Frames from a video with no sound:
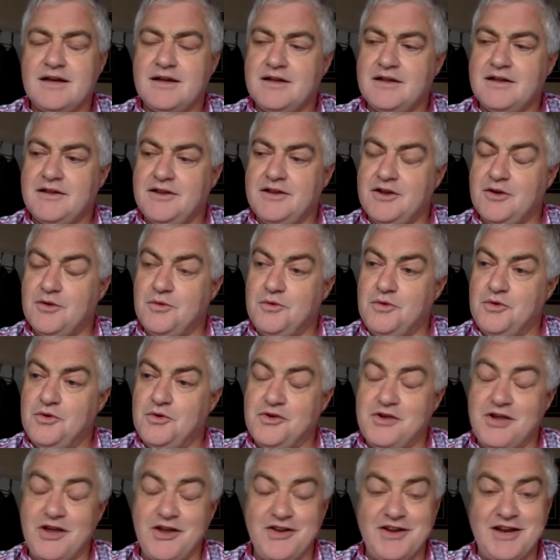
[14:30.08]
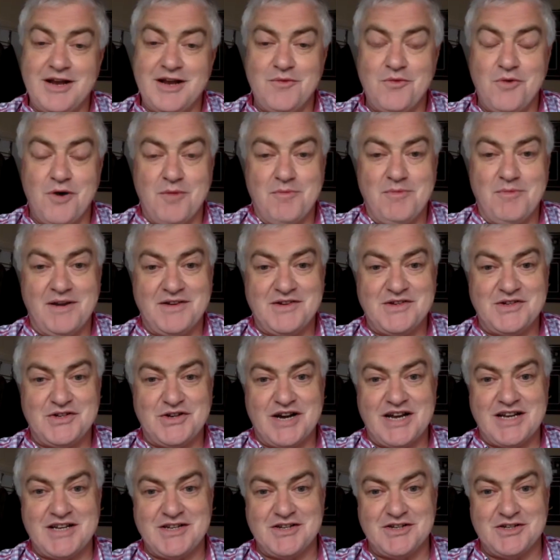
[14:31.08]
You know, you get one bit of
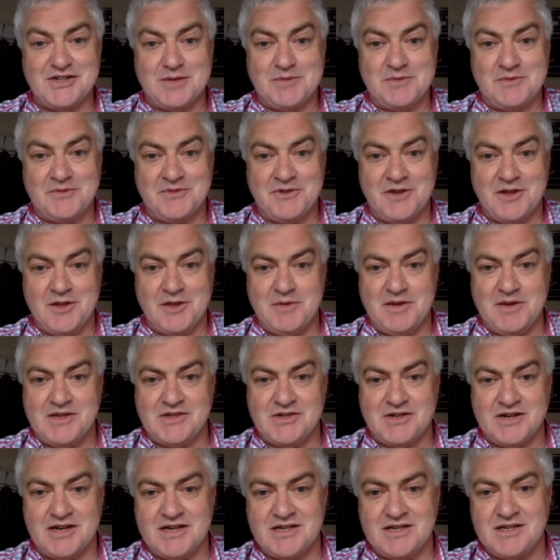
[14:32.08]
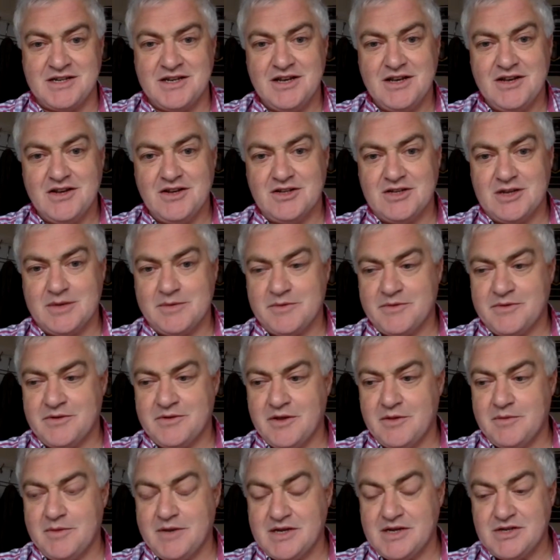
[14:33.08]
stress on top of another bit of stress on top of
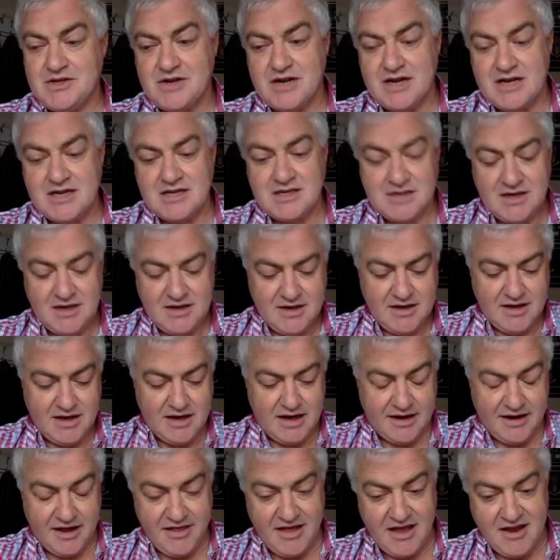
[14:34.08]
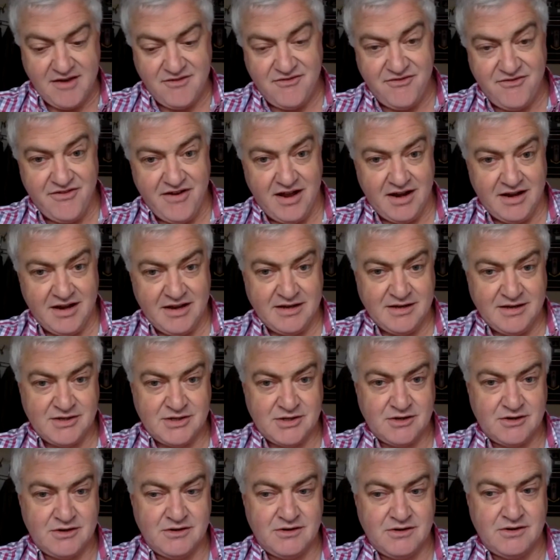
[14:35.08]
another bit of stress, and I then fell
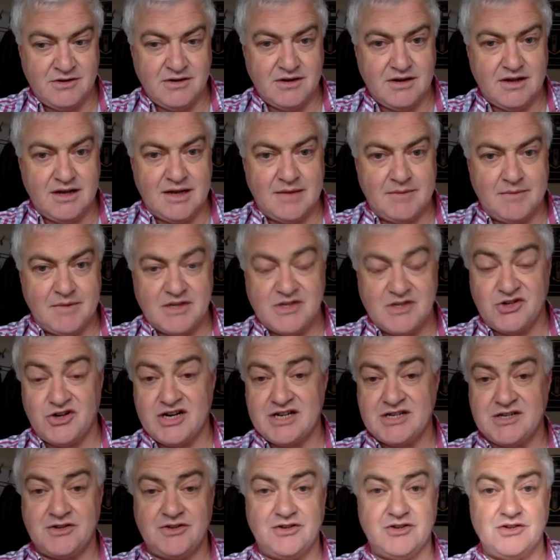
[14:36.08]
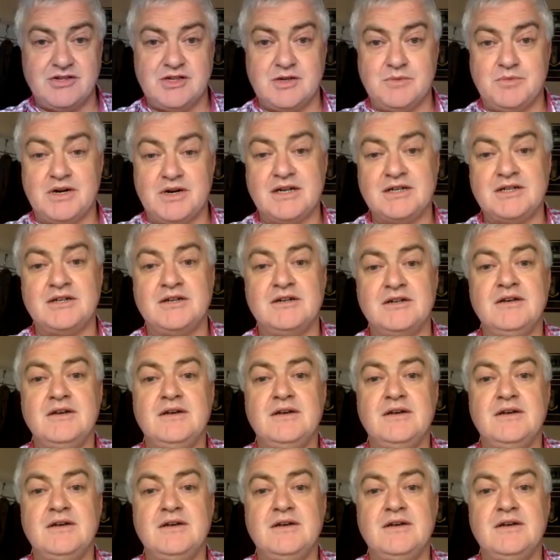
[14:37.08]
into a stress-induced depression.